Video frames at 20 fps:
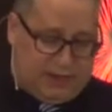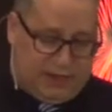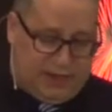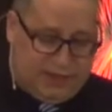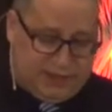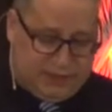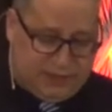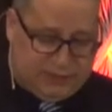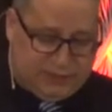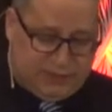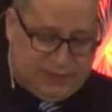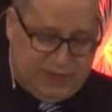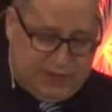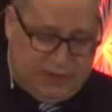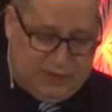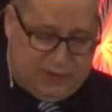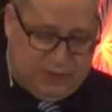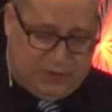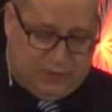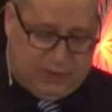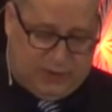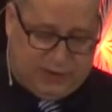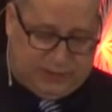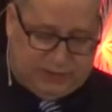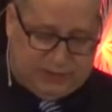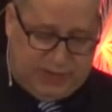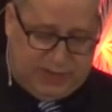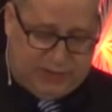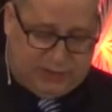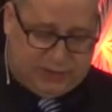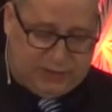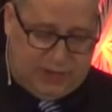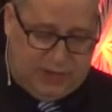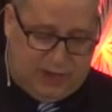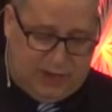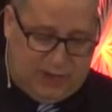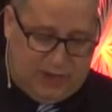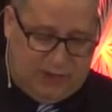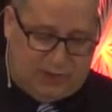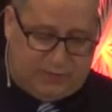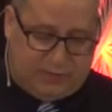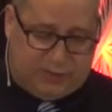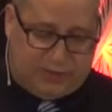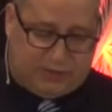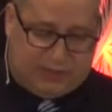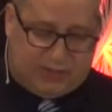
is where it says, for